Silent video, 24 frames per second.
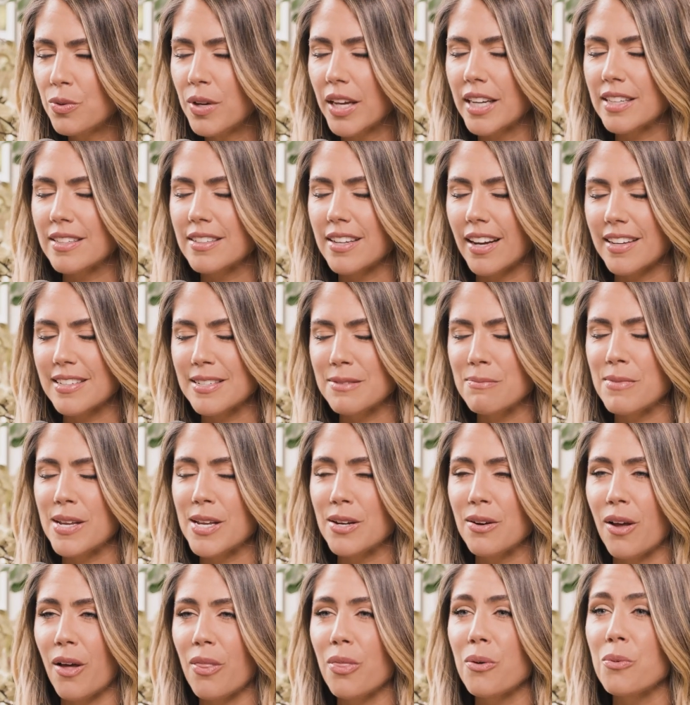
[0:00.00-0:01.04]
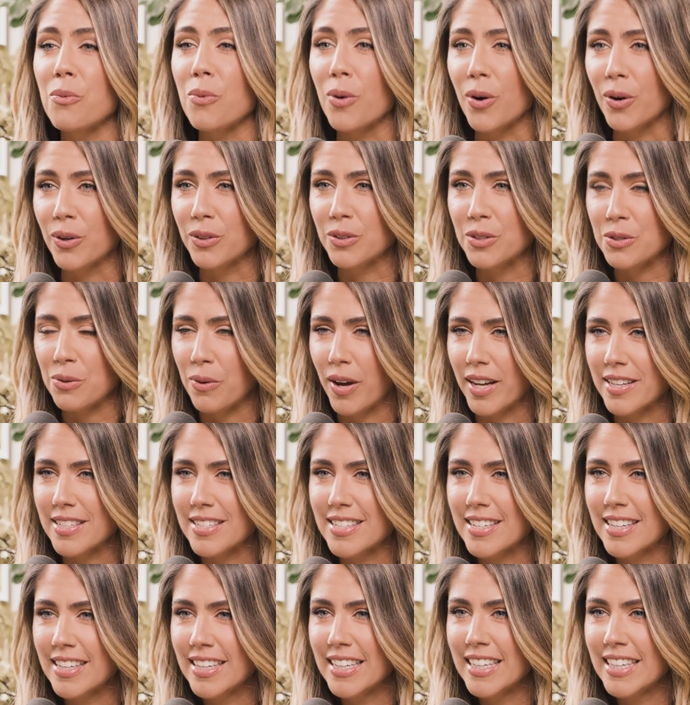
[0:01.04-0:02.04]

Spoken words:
It does mean the world to us.